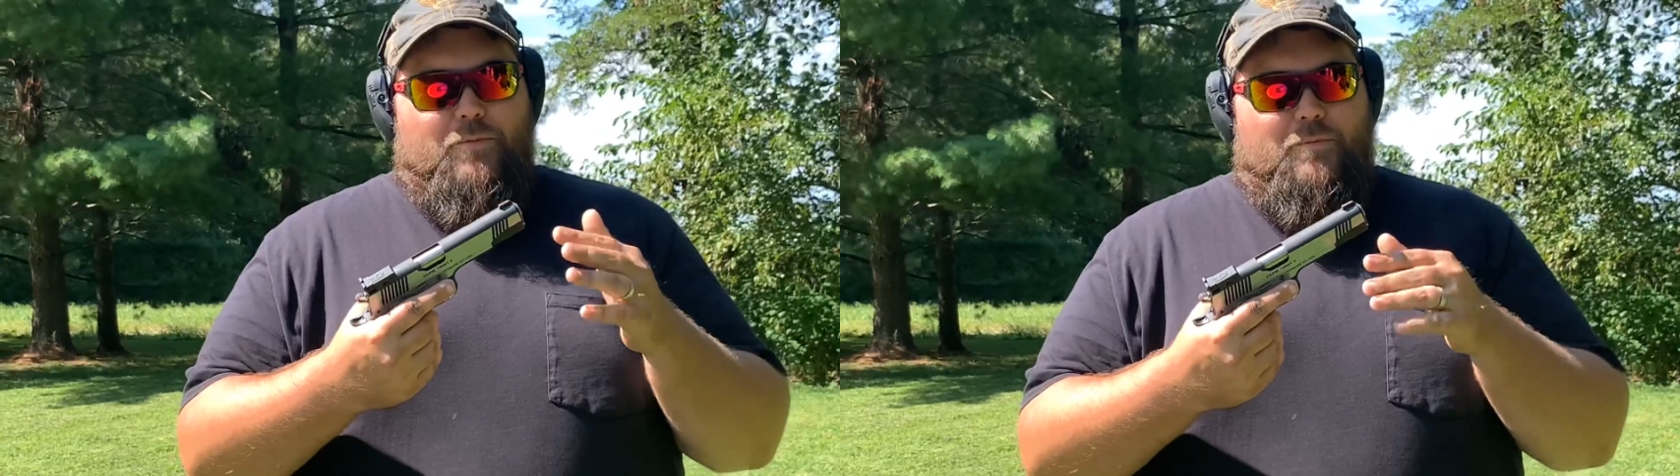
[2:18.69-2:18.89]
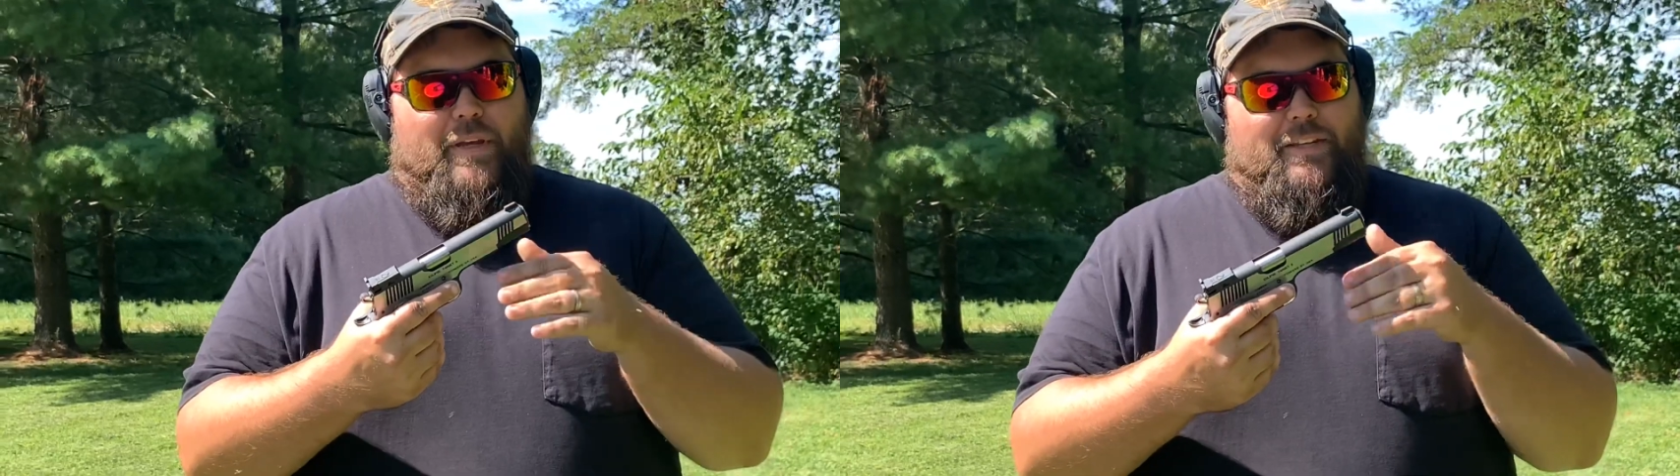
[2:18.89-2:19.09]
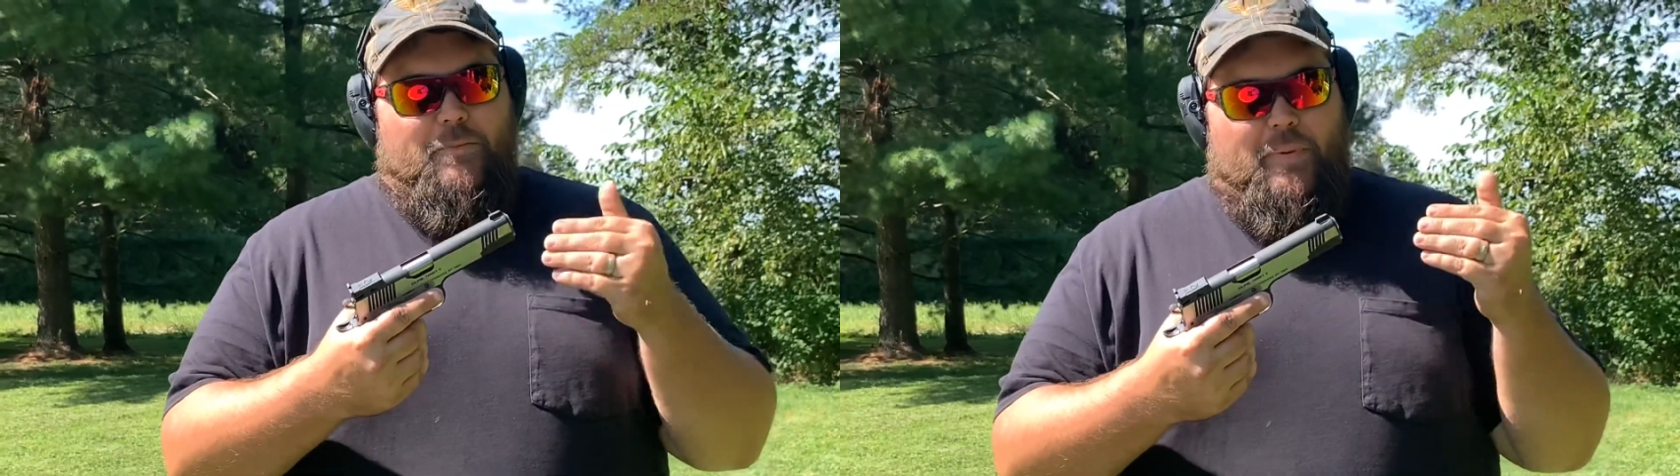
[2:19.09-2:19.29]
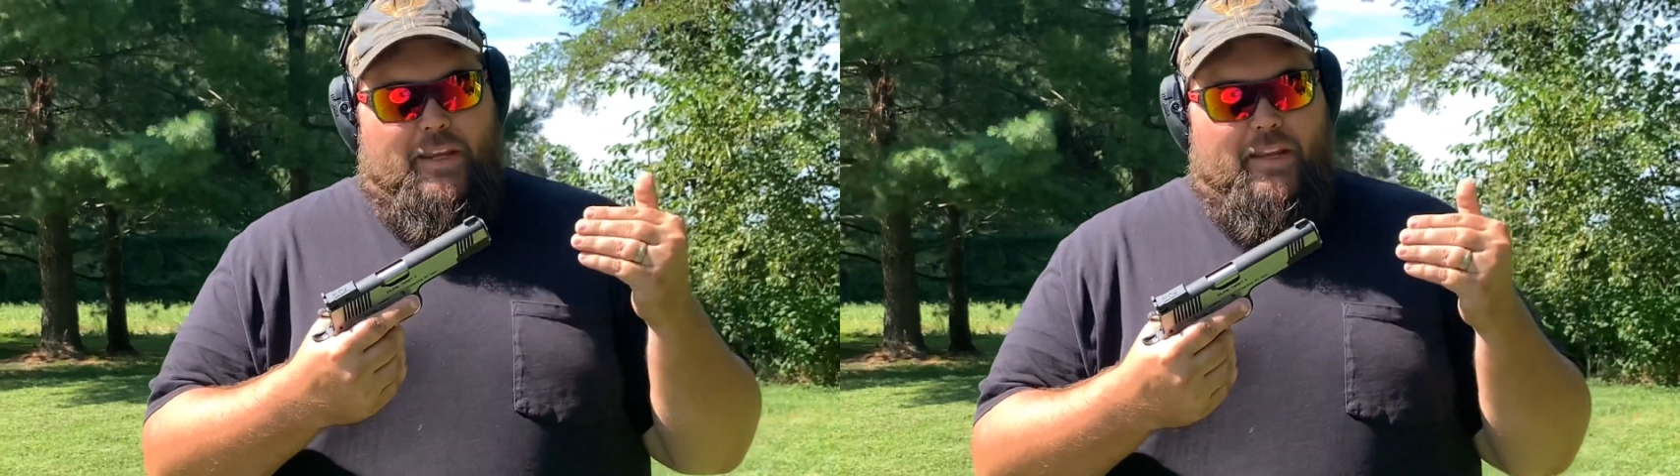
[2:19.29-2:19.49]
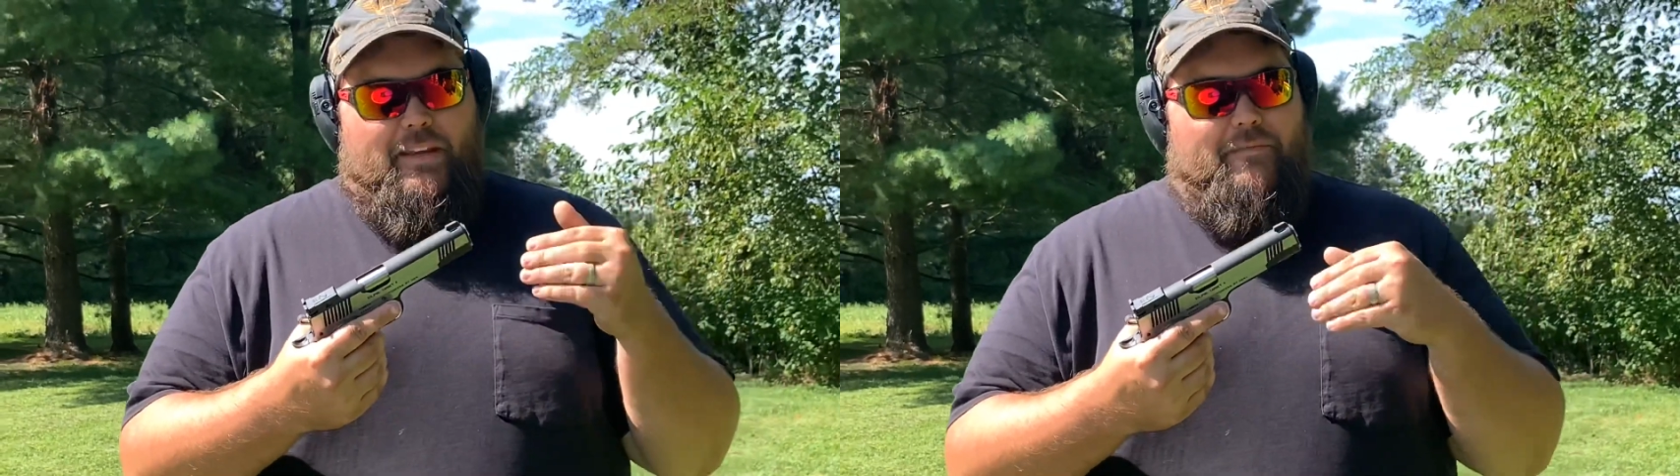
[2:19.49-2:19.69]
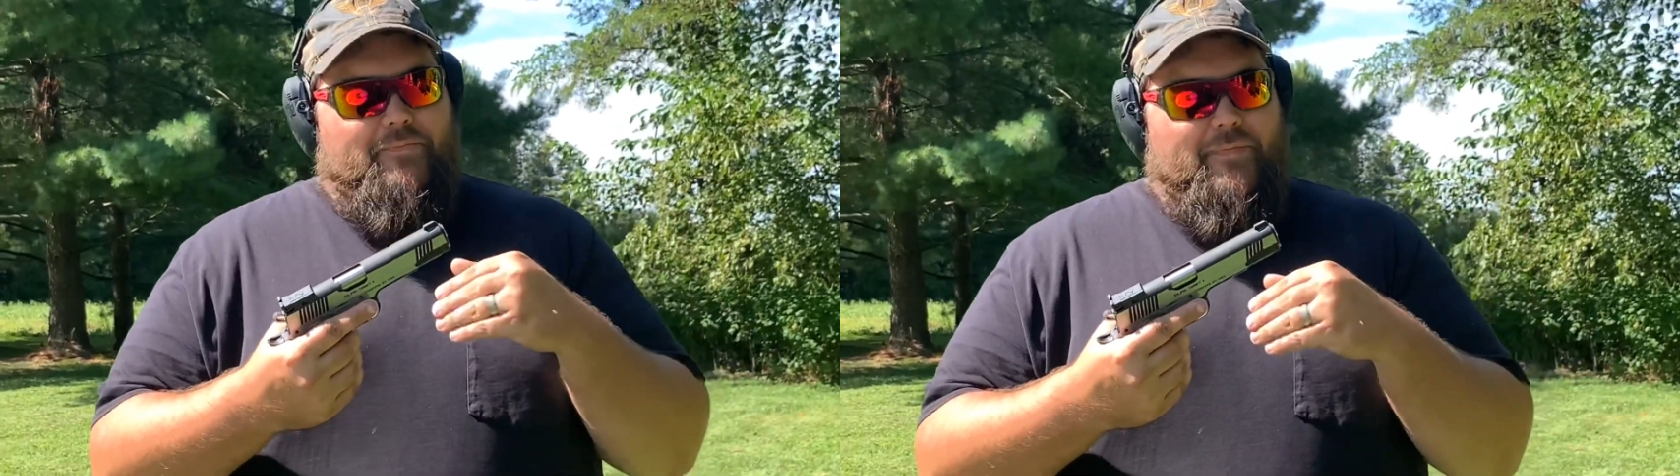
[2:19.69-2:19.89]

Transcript: was meant to be and